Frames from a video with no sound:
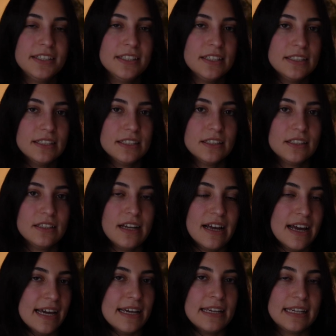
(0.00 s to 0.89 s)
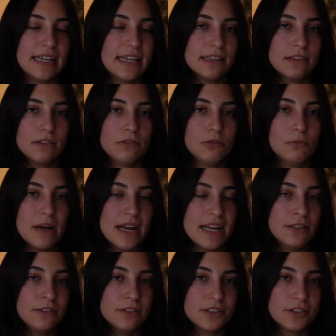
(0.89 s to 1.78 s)
that I get to buy
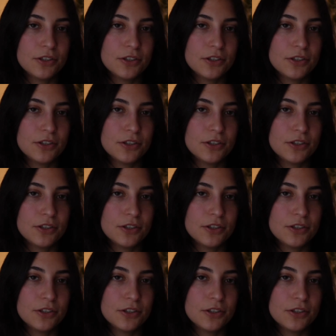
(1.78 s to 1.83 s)
in the